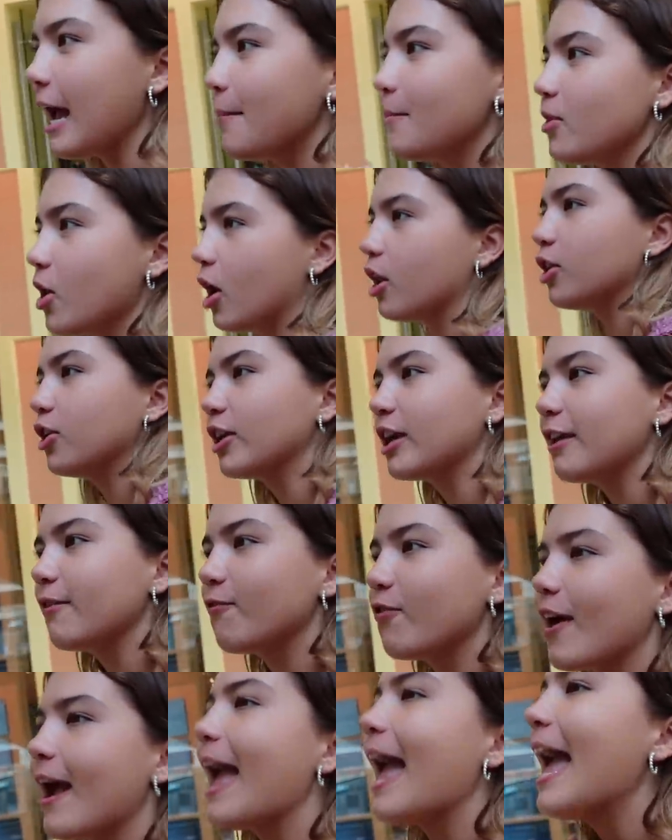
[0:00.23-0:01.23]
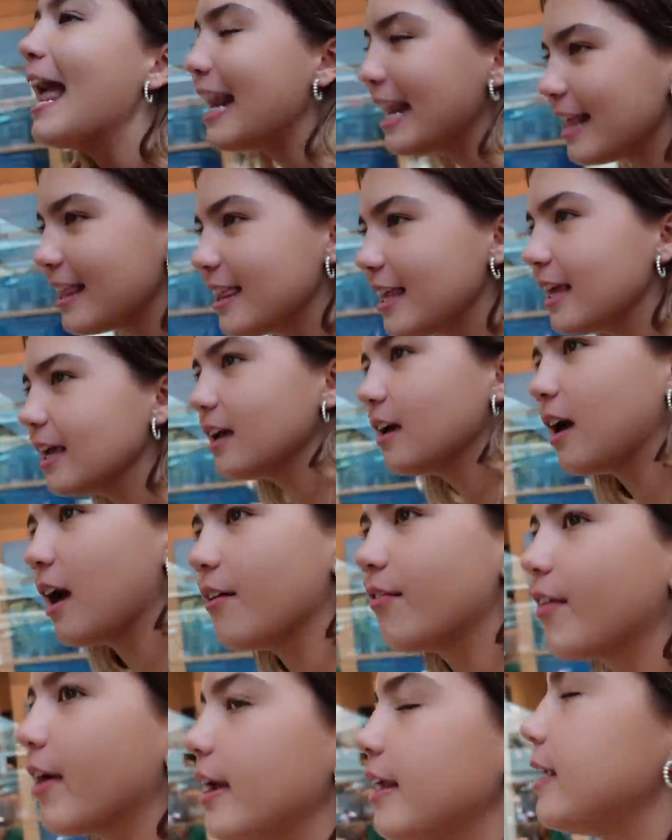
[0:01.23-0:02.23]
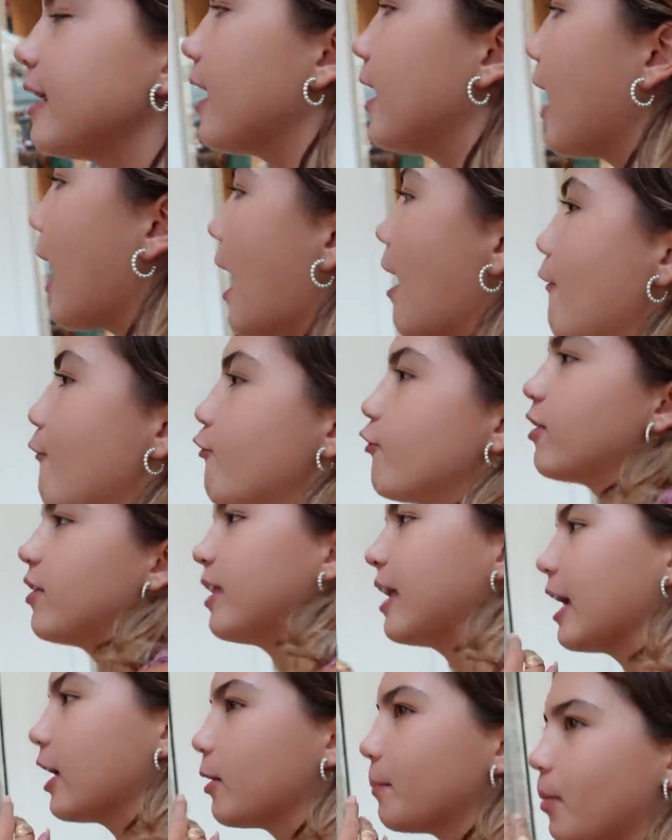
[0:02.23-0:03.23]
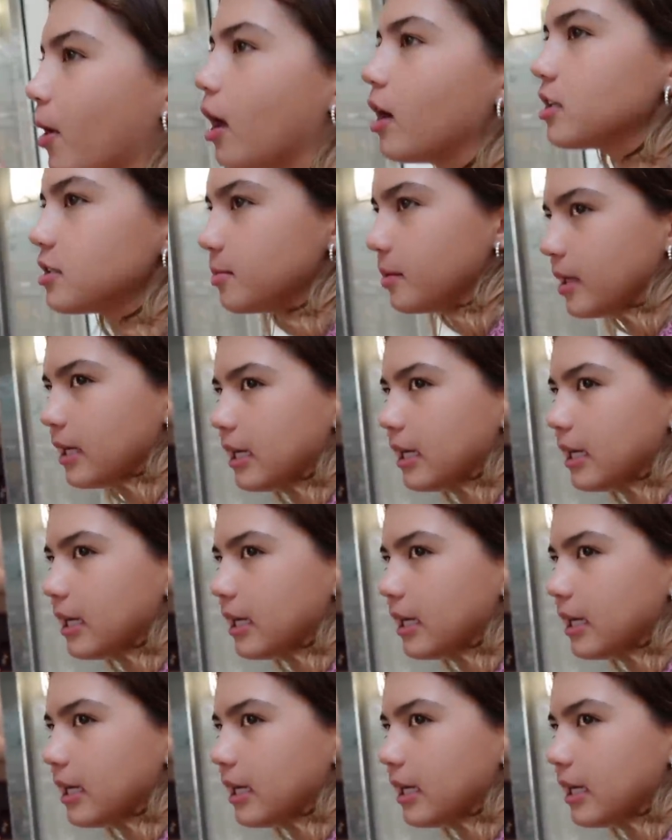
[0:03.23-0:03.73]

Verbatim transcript: I'm not looking for anything, I find everything I could possibly